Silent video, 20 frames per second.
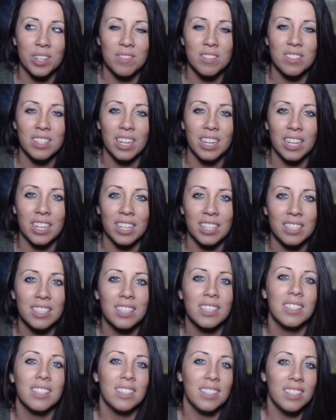of saying
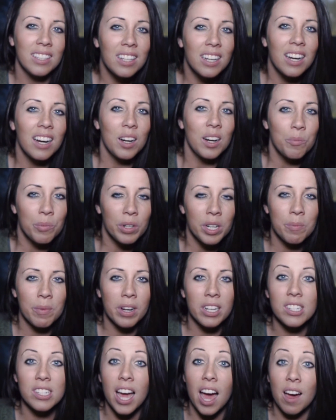pretty
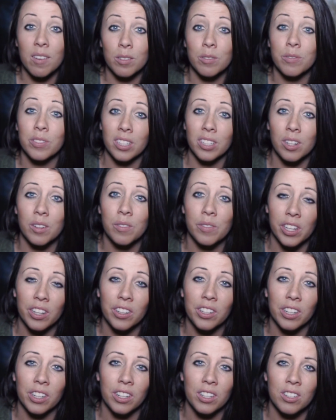much I have a fear of
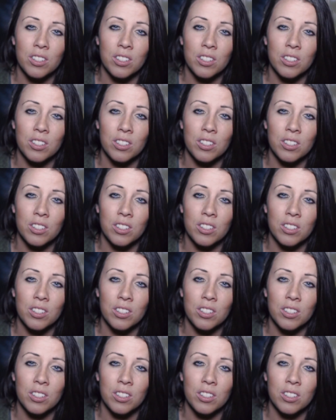failure.